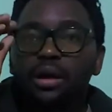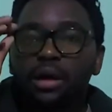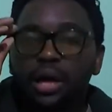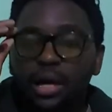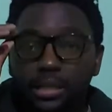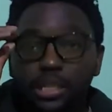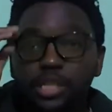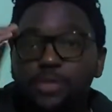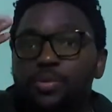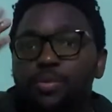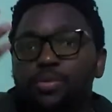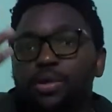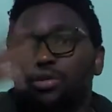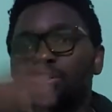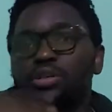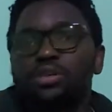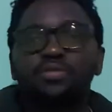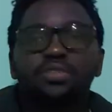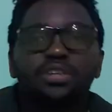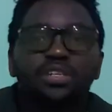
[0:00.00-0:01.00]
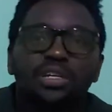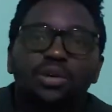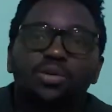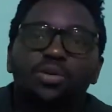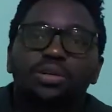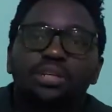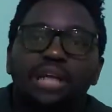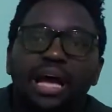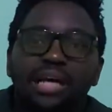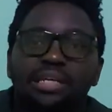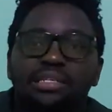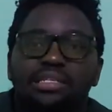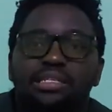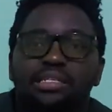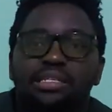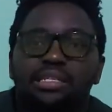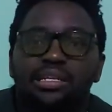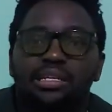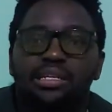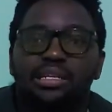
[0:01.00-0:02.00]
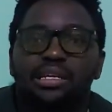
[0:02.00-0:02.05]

And these people are not even recognized.